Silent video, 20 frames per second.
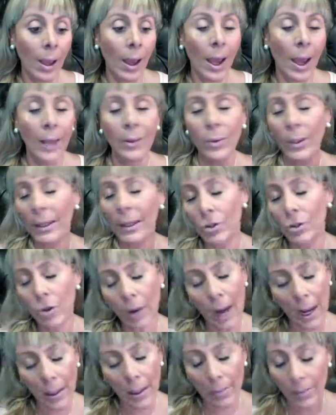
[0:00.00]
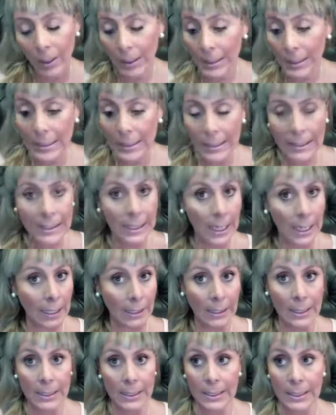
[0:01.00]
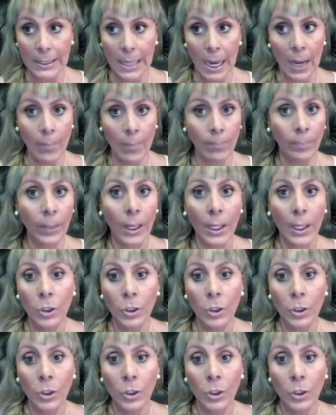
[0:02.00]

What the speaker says: And with your animal, it's exactly the same.